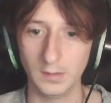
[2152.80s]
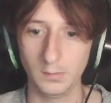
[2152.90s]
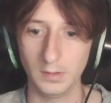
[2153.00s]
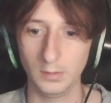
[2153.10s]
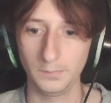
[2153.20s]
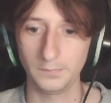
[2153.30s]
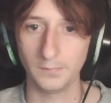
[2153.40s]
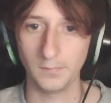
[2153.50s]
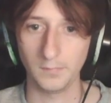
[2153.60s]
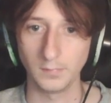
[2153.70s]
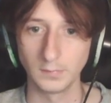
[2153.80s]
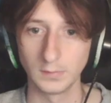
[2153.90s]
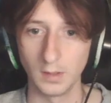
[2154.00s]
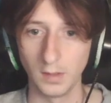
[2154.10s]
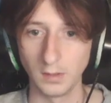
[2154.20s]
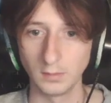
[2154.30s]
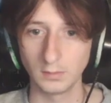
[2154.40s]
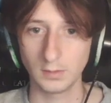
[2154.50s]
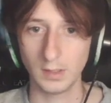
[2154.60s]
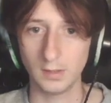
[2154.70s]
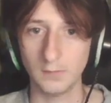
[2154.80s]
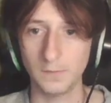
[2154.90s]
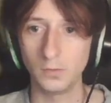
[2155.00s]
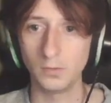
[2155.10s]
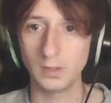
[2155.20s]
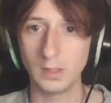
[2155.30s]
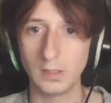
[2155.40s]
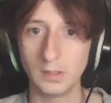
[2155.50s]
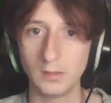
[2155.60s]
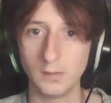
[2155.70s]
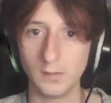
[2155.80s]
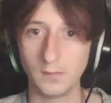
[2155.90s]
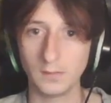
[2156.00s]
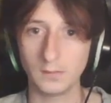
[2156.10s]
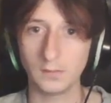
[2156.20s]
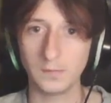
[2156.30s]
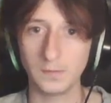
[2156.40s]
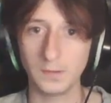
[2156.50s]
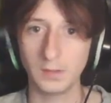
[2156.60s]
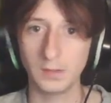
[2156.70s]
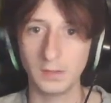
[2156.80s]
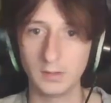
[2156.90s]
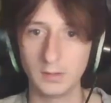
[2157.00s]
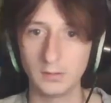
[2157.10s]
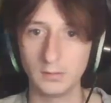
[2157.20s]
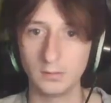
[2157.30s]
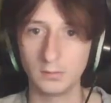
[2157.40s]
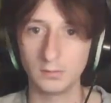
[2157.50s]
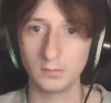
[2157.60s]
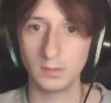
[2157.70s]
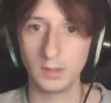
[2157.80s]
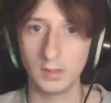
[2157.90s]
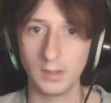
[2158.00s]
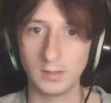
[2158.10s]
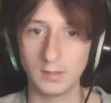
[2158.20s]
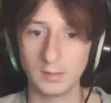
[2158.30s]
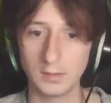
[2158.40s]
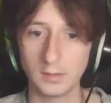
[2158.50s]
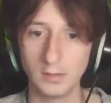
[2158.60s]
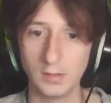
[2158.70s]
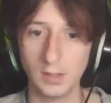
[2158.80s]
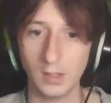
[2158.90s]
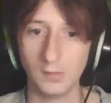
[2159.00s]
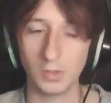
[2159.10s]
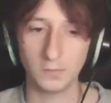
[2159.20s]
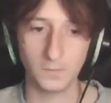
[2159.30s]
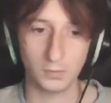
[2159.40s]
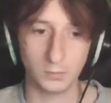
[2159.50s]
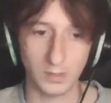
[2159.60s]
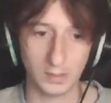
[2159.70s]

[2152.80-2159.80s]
There we go. Let's gather the food again. Fine. Look at this. Look at how much food we're